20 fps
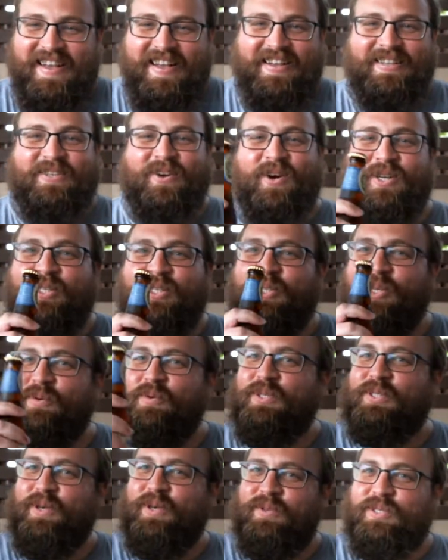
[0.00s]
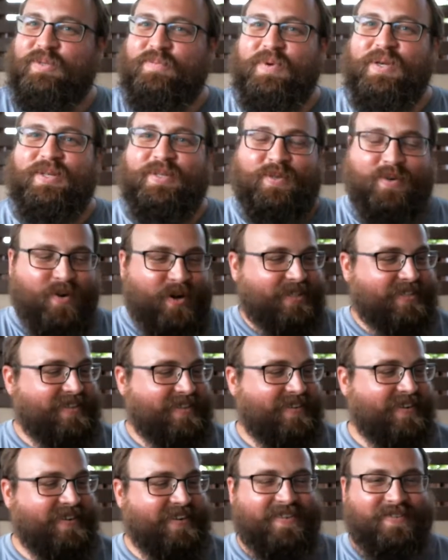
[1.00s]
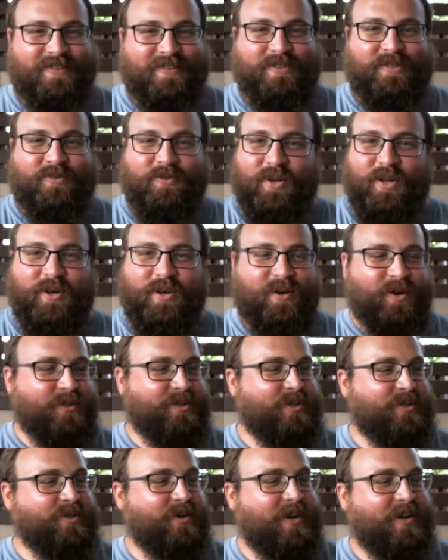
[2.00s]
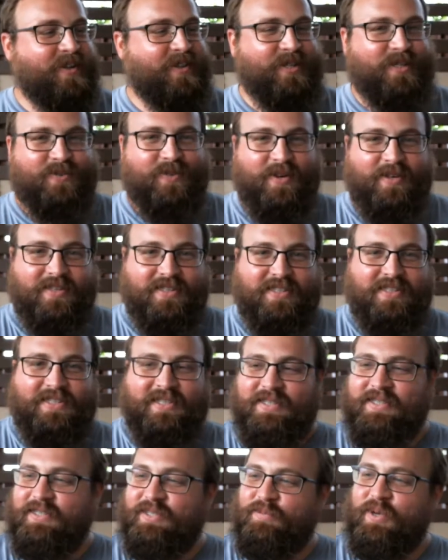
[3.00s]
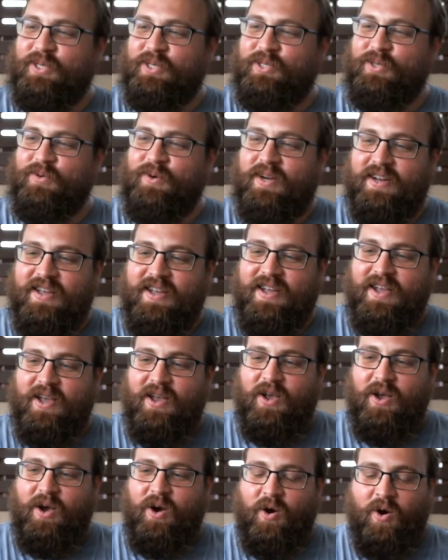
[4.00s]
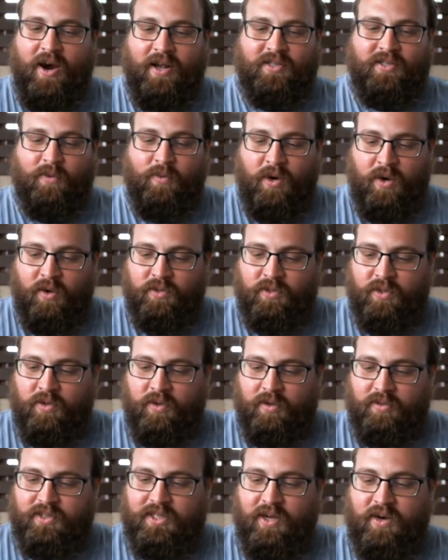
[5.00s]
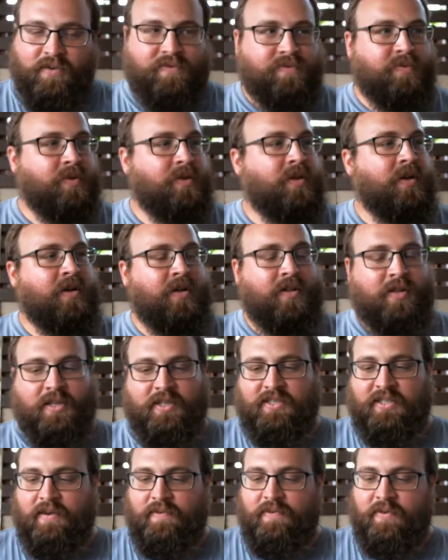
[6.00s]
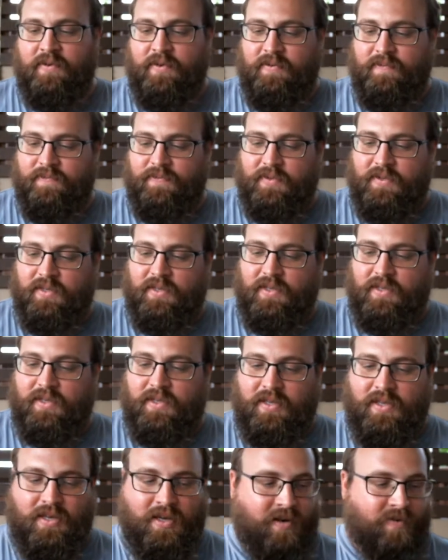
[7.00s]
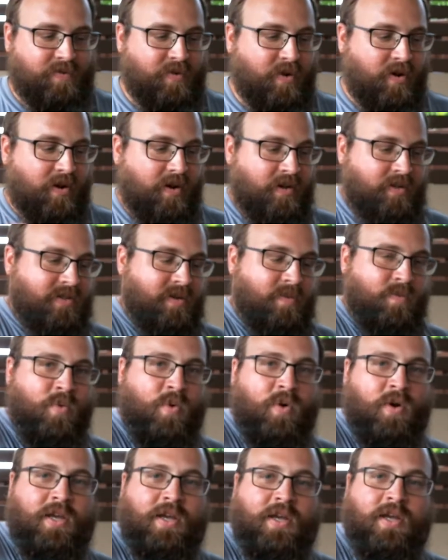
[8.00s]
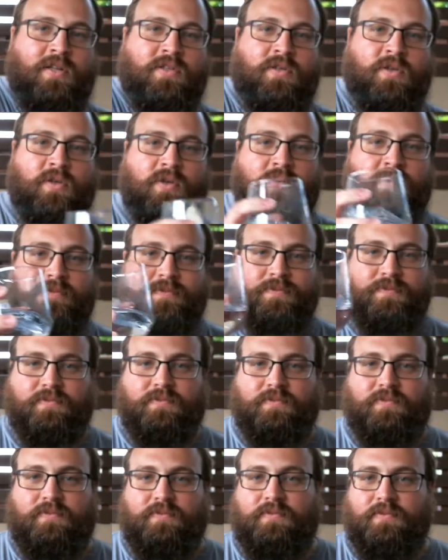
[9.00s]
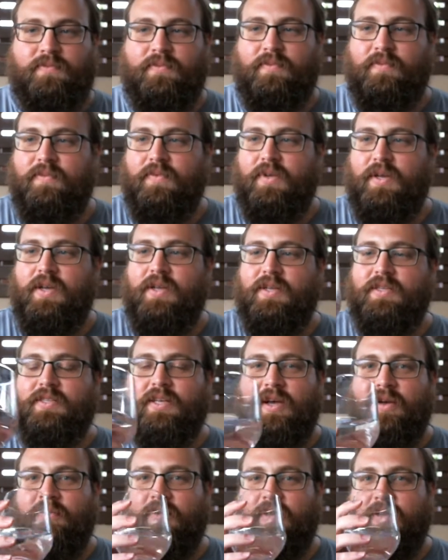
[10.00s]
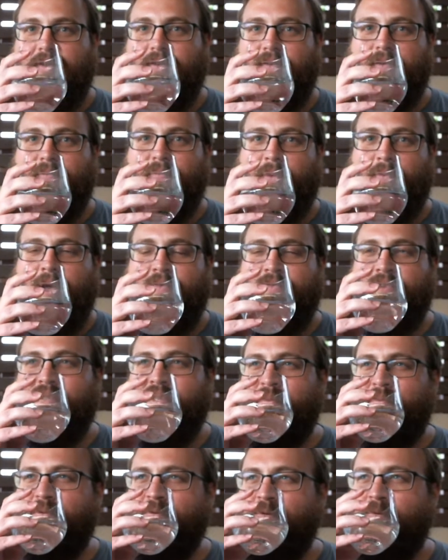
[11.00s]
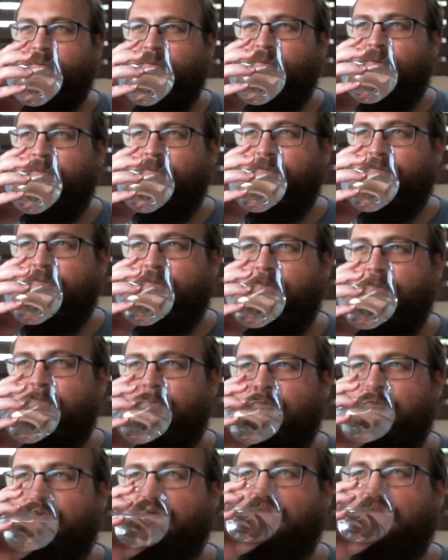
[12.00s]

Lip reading: So I just saw myself spit twice, so I'll just really concentrate on this one because this is a special one. All right, so what I'll do, I'll start off with the 7. I've got some water here too. So you probably haven't seen me drink water before, but